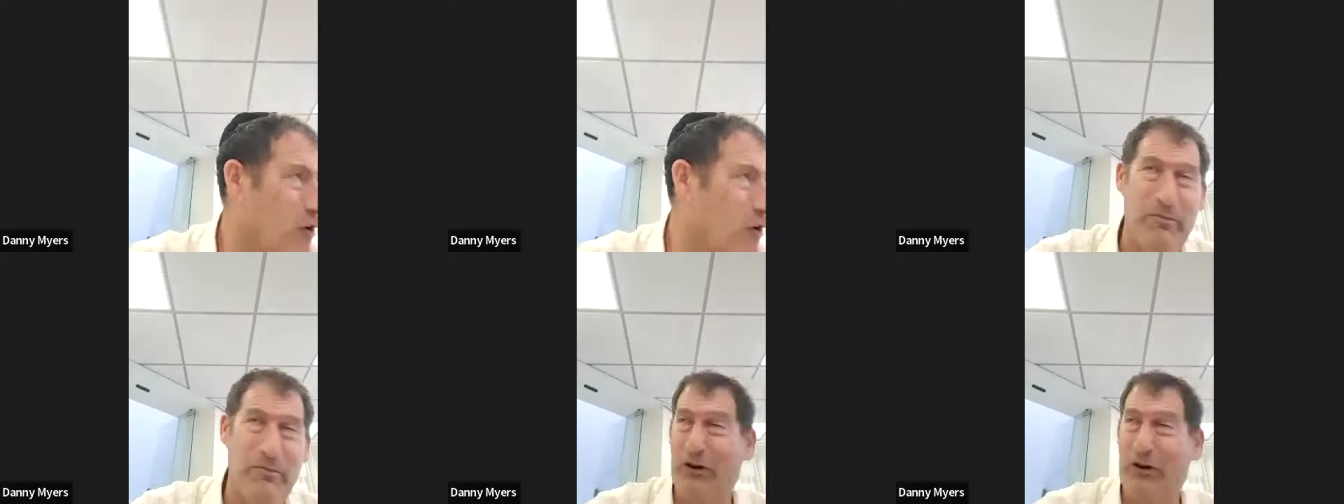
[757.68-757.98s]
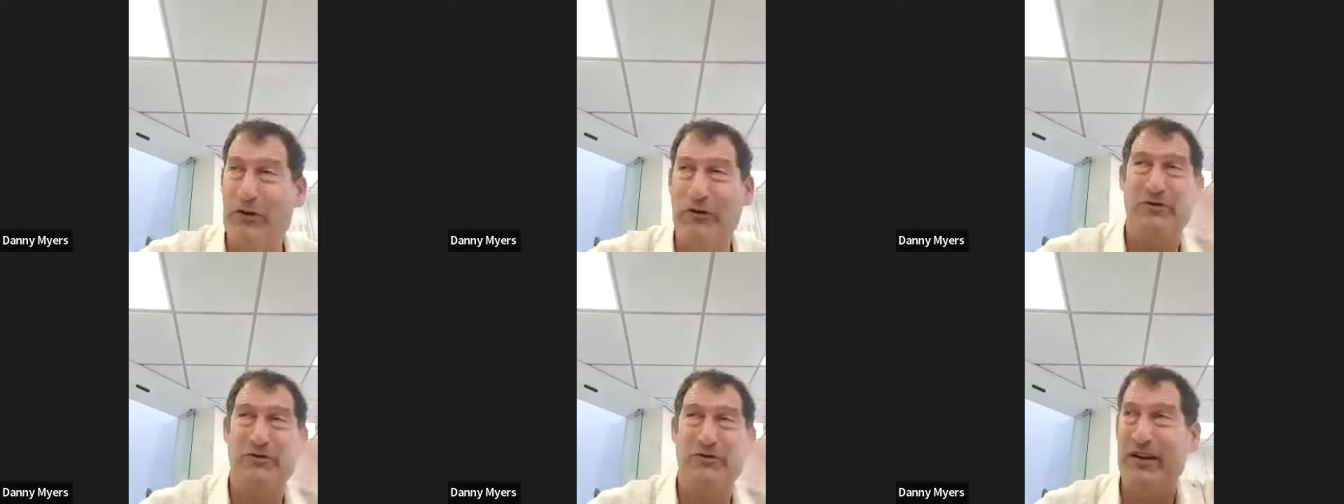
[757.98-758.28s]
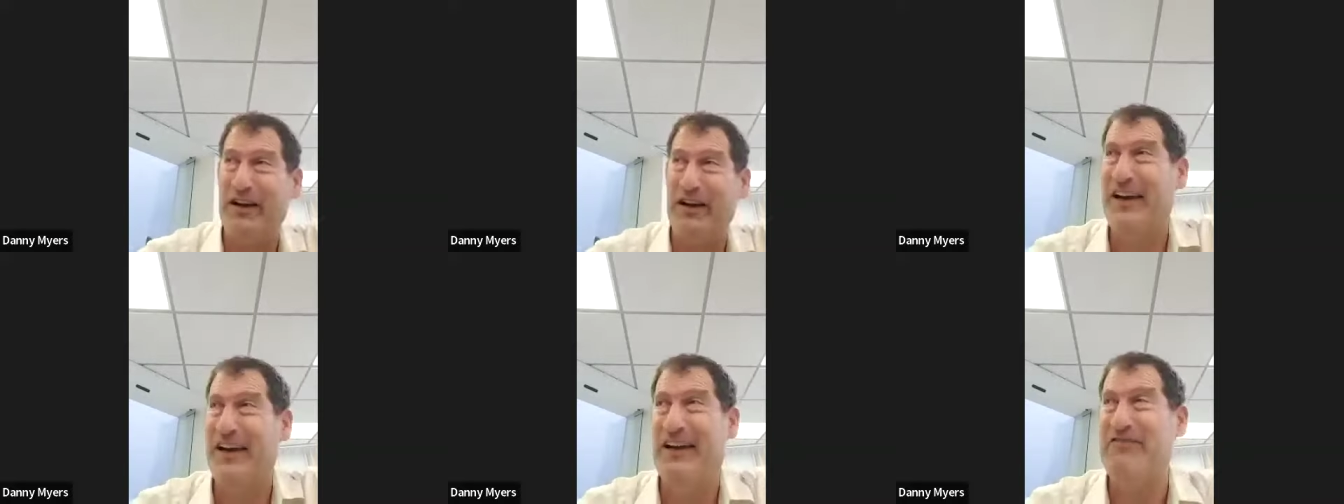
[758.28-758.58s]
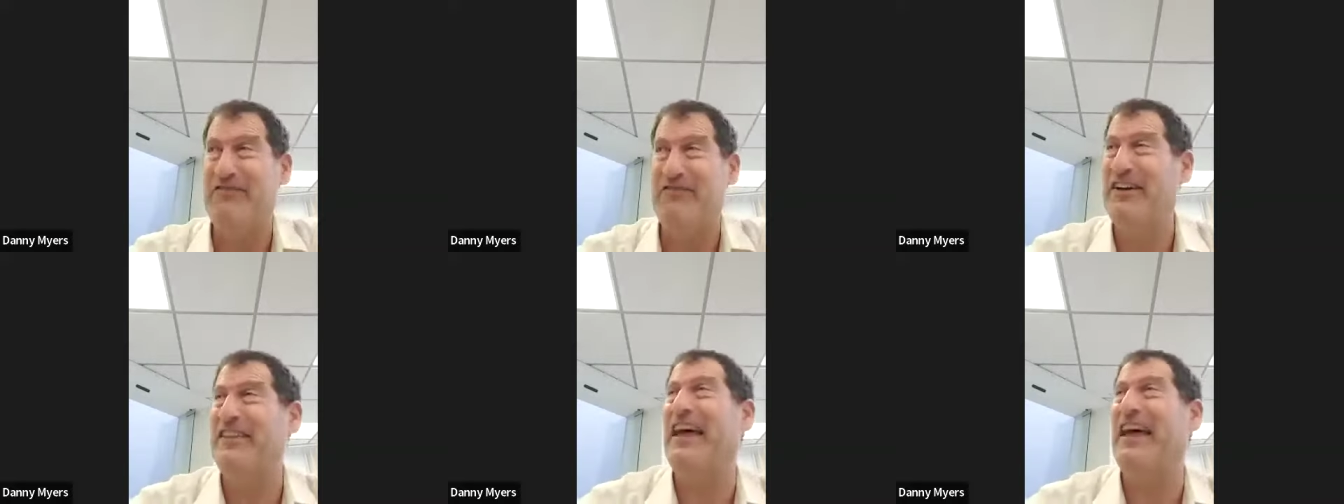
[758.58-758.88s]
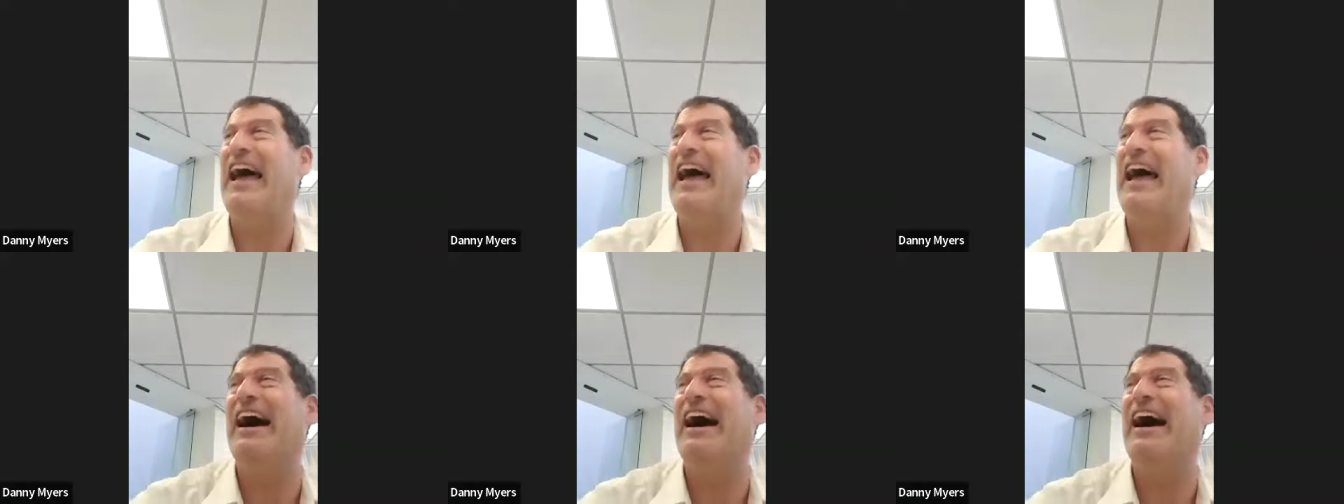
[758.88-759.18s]
blowers every
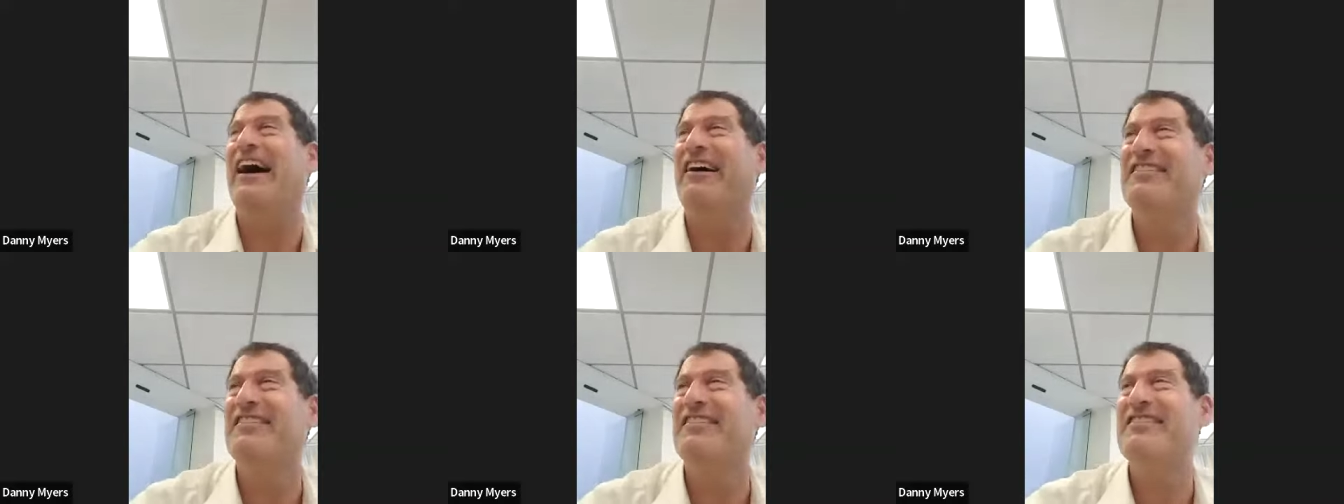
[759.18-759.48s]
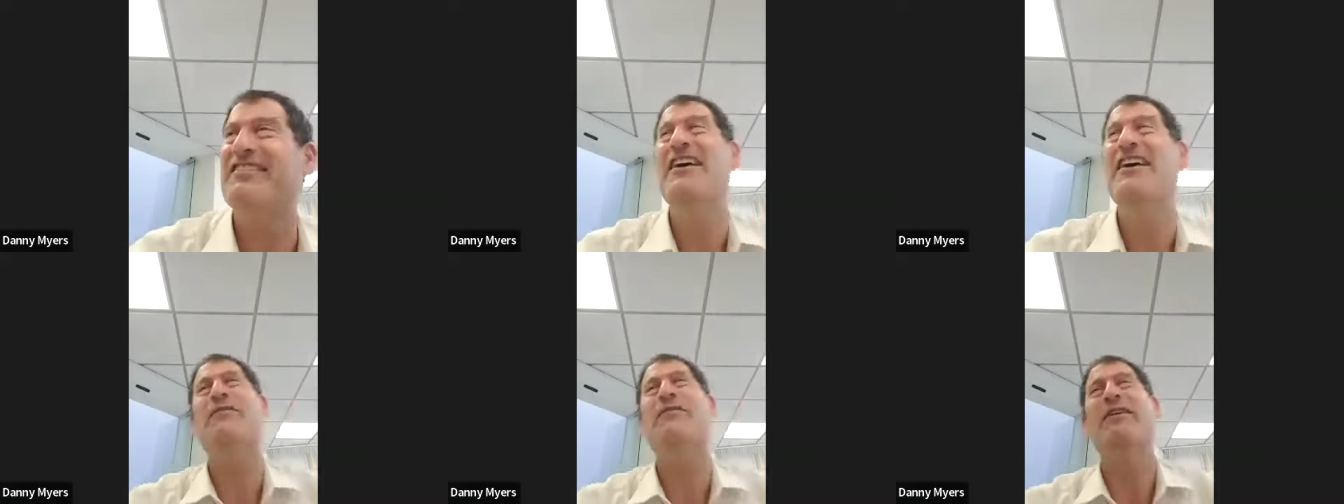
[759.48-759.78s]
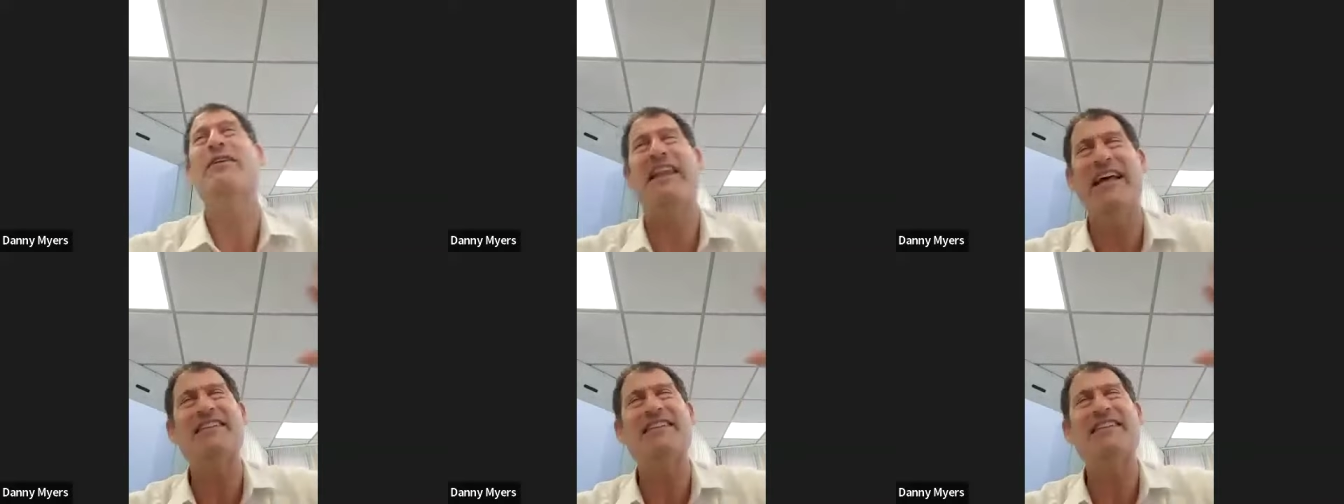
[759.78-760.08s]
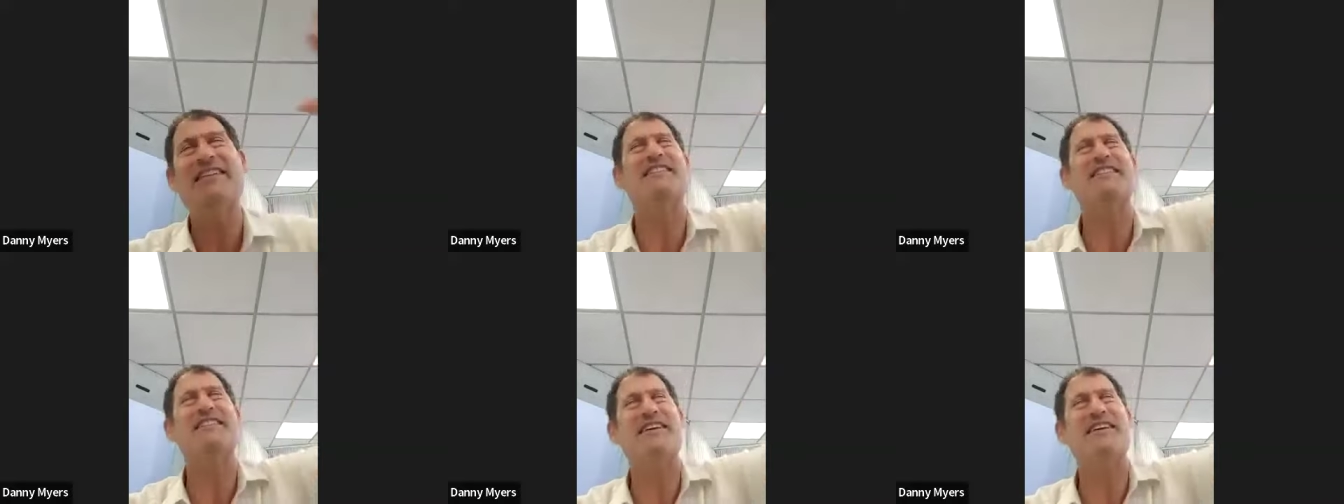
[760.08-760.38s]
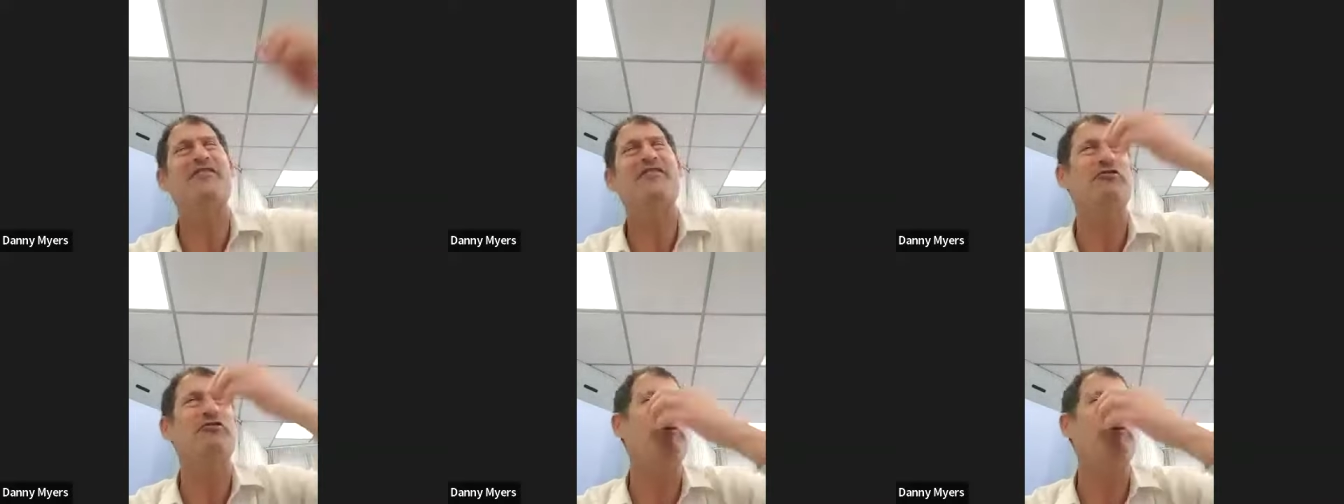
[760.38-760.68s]
other house. But let's just give
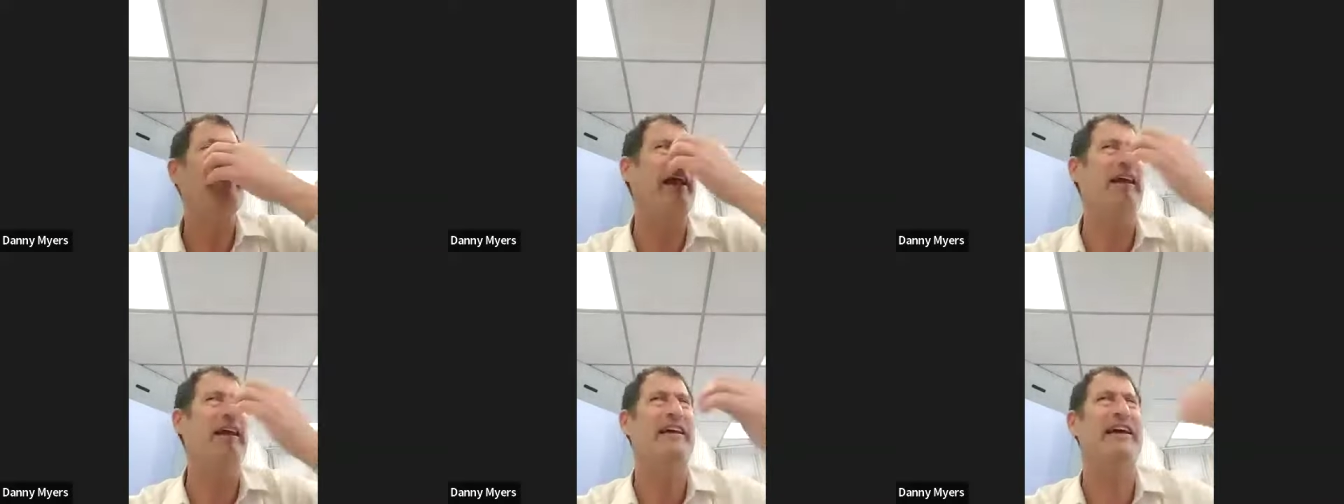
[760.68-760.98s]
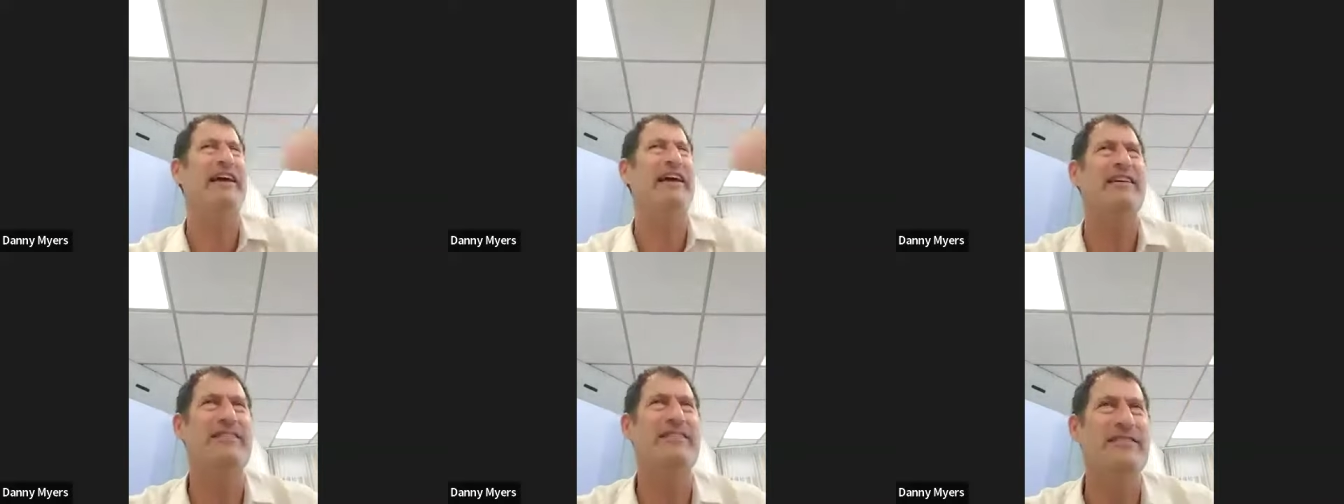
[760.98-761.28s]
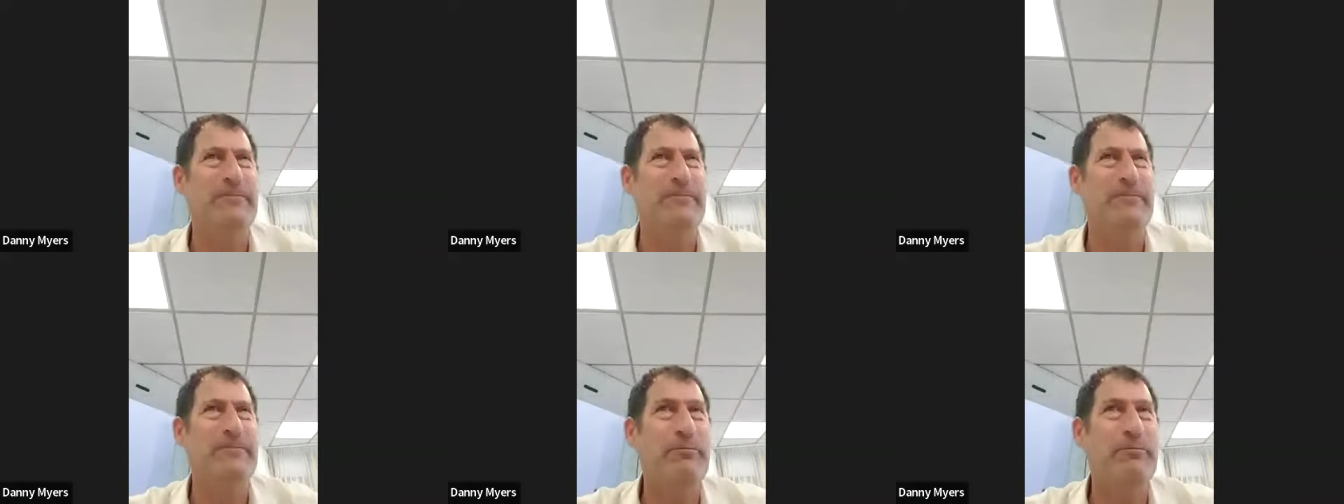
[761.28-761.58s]
a dramatic case.